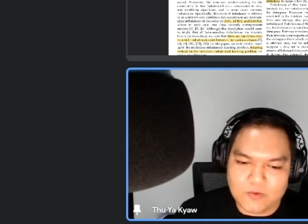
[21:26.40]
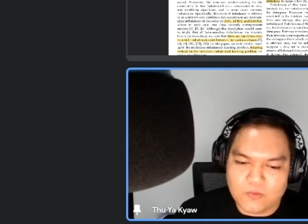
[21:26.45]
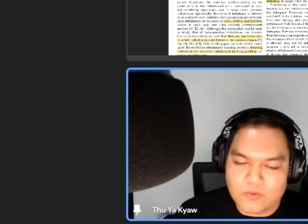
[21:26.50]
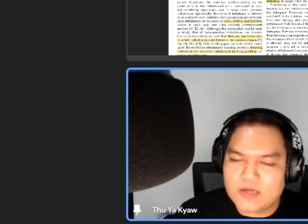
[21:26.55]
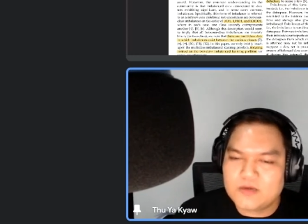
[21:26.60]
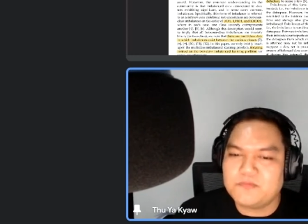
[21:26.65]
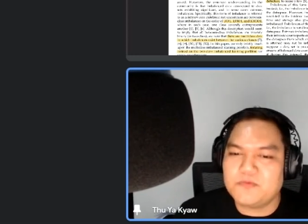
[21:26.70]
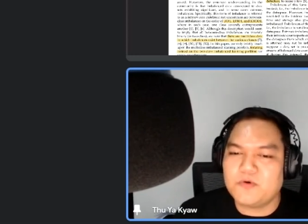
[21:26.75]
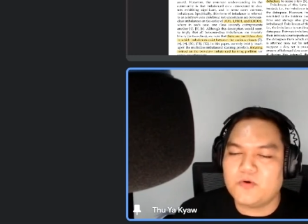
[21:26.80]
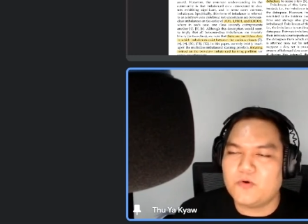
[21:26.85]

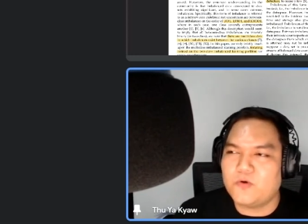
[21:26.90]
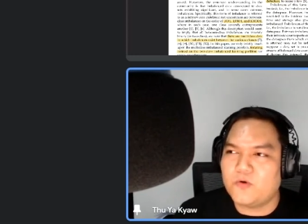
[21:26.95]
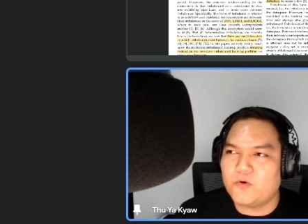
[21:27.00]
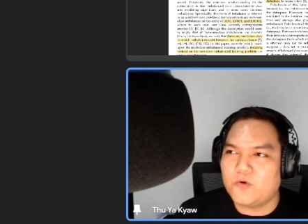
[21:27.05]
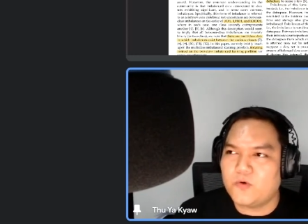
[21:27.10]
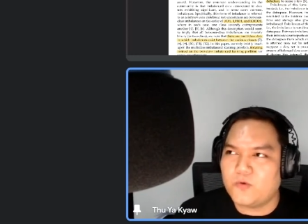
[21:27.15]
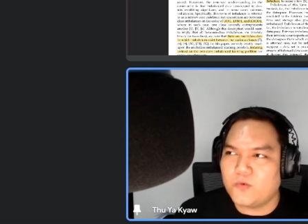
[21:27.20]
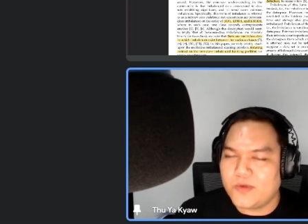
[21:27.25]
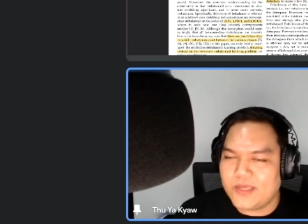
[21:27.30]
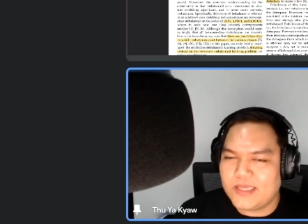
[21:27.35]
in one
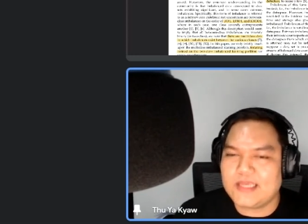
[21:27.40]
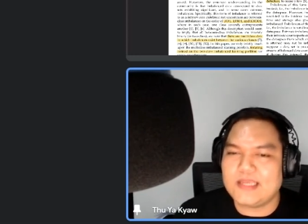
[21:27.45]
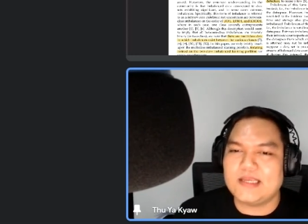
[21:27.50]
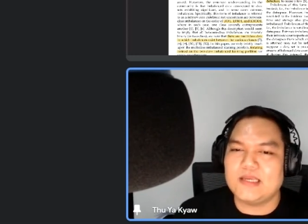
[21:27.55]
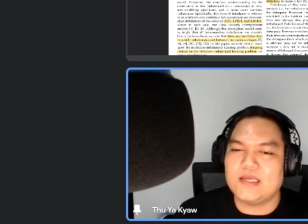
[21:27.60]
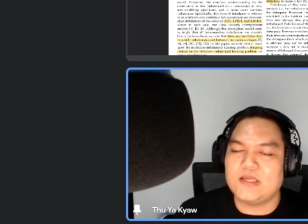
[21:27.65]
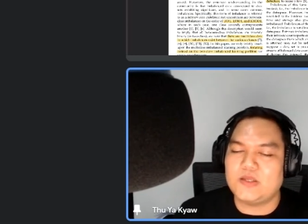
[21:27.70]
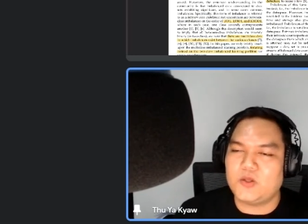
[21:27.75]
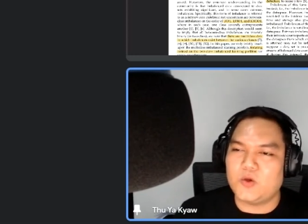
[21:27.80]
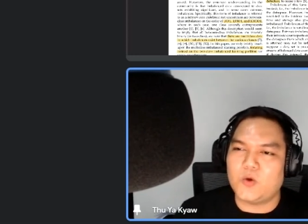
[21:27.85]
whole
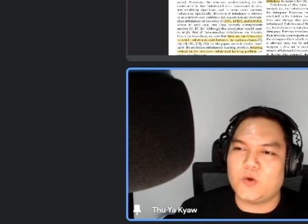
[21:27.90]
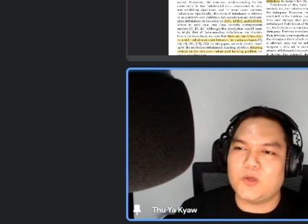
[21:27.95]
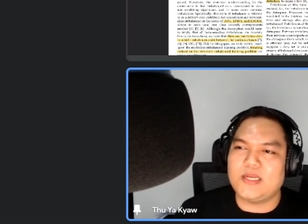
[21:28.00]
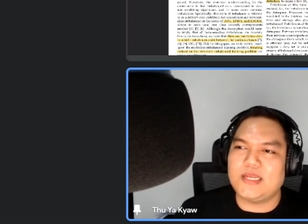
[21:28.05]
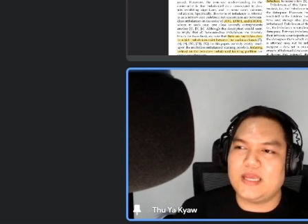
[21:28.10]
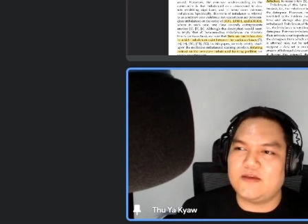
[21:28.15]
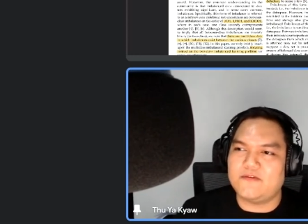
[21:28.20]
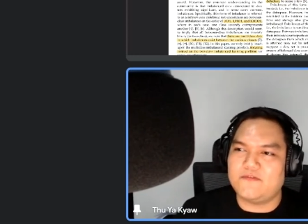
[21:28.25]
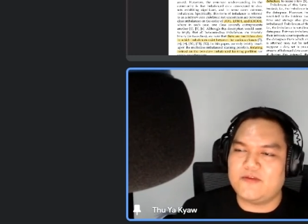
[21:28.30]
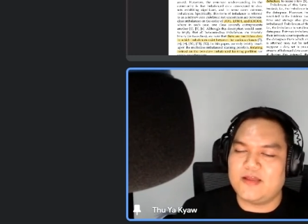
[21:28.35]
week, you
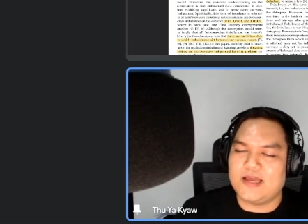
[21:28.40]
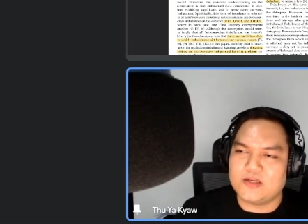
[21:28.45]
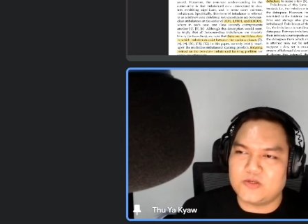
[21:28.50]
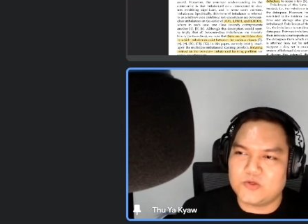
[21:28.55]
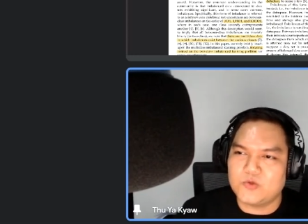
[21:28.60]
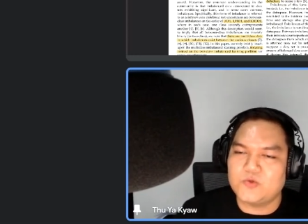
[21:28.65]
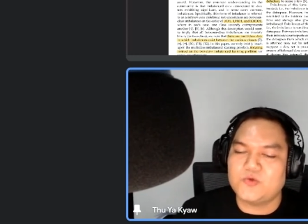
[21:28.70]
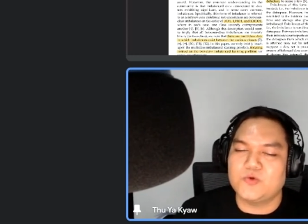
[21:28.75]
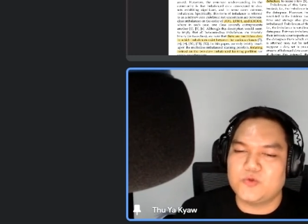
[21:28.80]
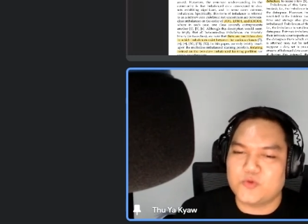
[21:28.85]
only have
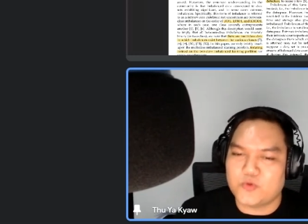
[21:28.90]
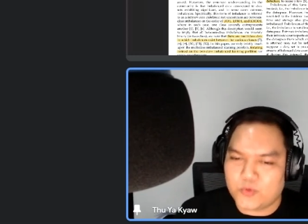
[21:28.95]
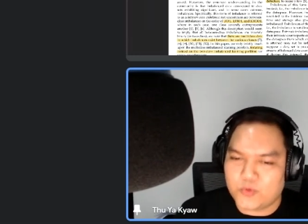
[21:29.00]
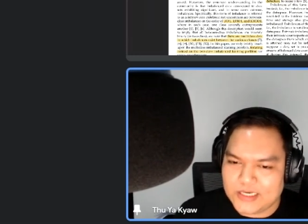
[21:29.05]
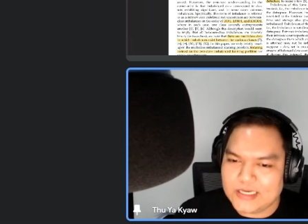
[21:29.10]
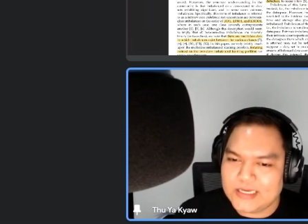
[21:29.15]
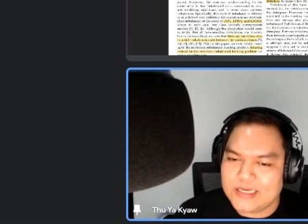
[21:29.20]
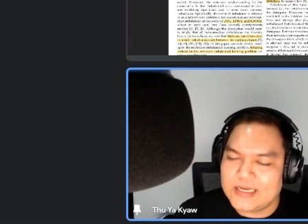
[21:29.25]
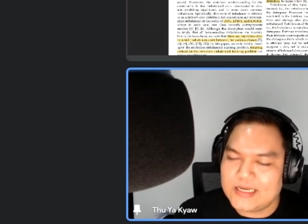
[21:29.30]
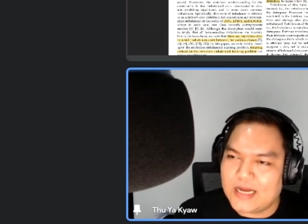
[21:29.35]
like 2 to
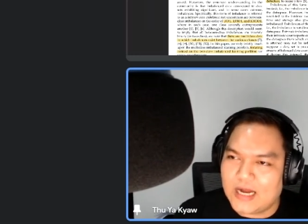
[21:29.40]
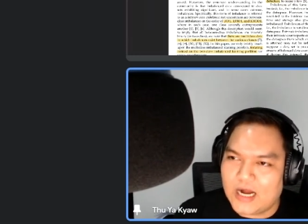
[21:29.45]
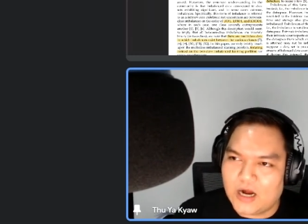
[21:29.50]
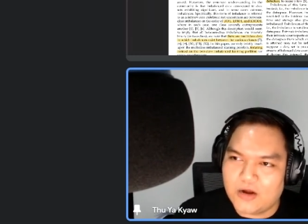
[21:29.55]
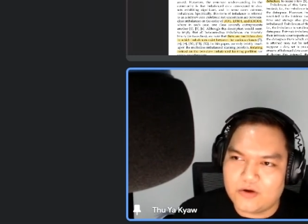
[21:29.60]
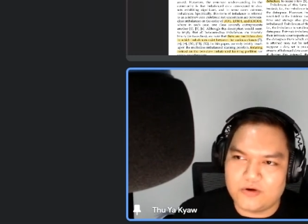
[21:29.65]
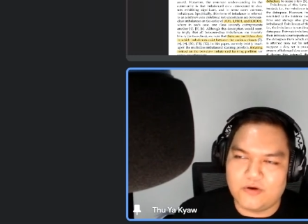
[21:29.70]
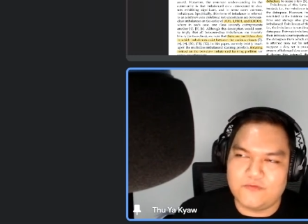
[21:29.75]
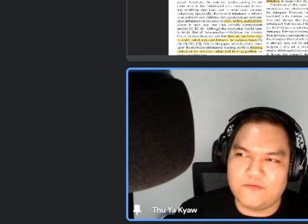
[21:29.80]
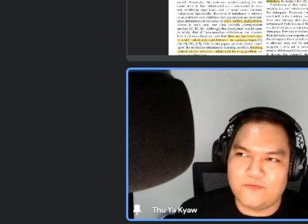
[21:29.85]
3
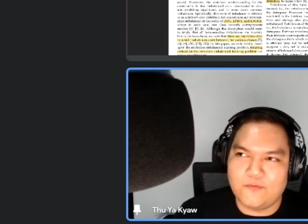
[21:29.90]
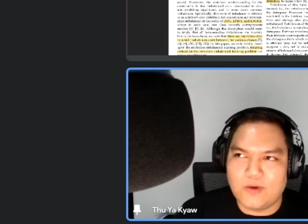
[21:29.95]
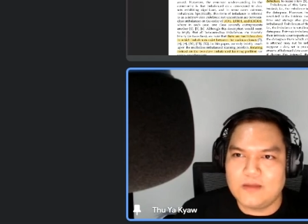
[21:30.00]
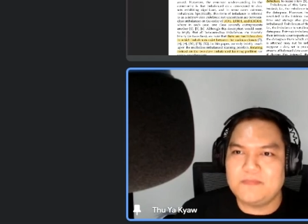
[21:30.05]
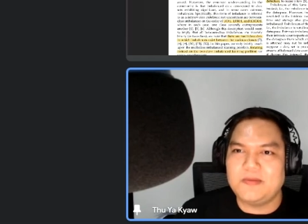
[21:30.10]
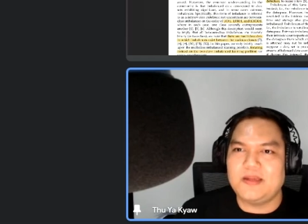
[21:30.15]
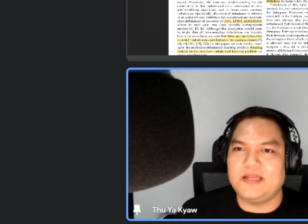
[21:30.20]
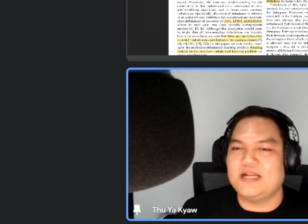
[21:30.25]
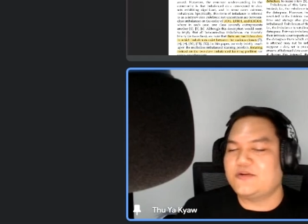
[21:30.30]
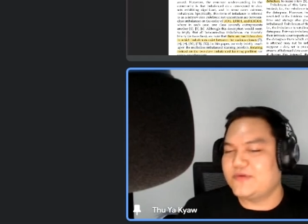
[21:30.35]
out of
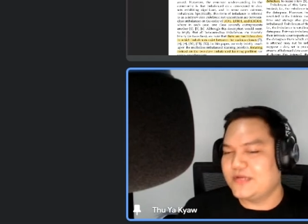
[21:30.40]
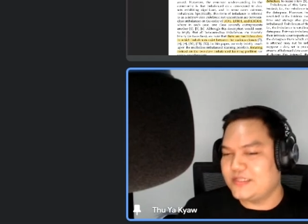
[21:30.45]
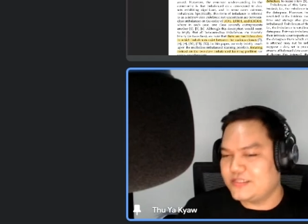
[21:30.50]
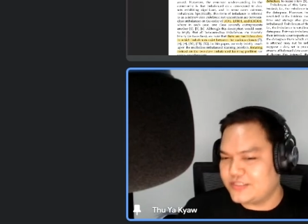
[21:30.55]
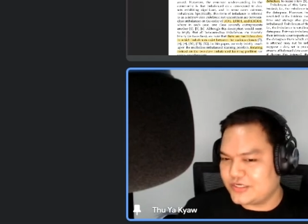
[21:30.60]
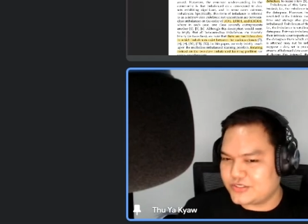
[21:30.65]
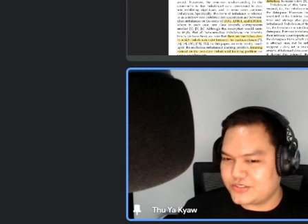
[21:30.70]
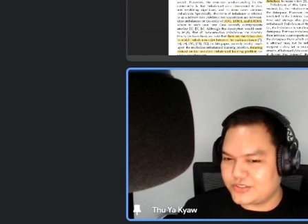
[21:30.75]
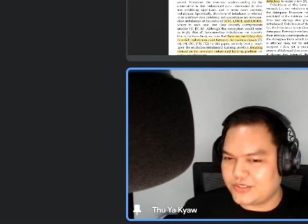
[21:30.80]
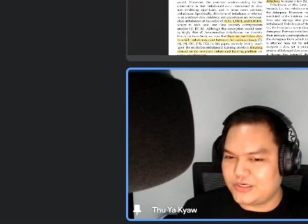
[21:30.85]
1 million
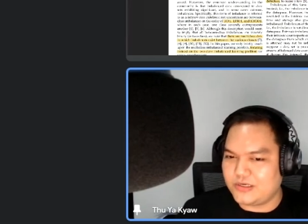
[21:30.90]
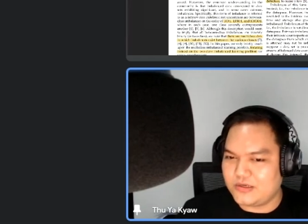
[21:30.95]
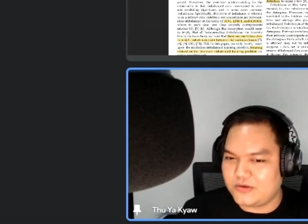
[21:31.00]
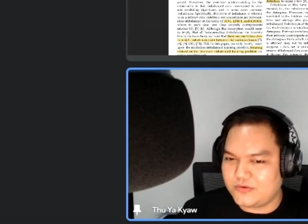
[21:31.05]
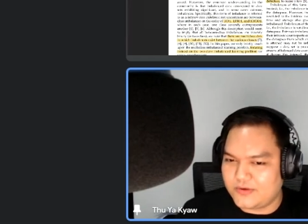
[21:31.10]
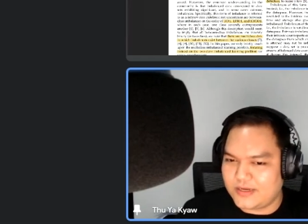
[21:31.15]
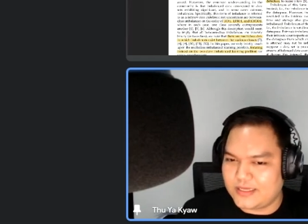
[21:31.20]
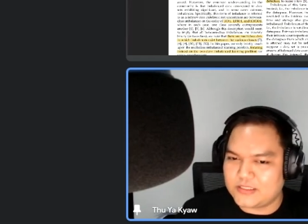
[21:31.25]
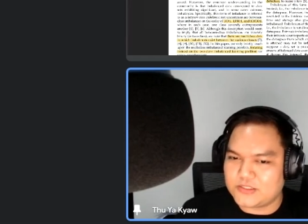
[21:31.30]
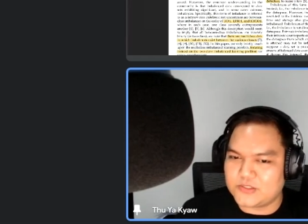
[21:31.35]
transaction,
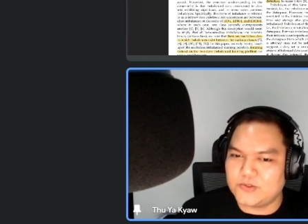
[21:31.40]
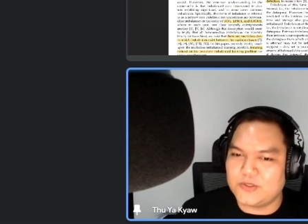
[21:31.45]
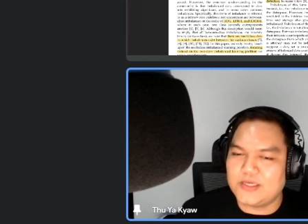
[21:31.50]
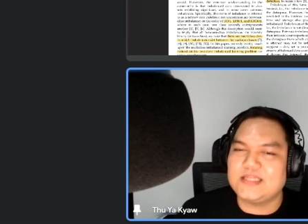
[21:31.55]
right?